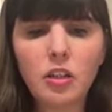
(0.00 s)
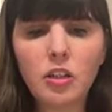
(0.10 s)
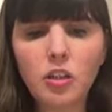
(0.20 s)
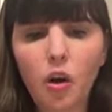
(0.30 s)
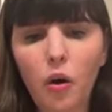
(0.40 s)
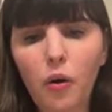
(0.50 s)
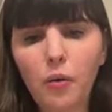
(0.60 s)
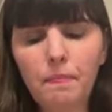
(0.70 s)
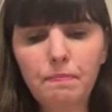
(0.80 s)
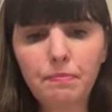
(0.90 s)

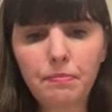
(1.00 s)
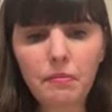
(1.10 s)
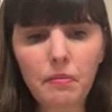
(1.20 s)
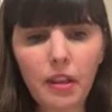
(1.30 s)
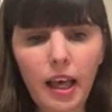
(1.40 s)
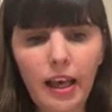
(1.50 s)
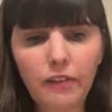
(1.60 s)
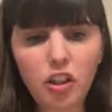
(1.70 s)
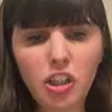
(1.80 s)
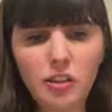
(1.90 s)
So
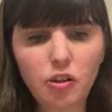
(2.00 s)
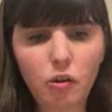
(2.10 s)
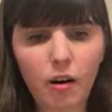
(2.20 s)
if you just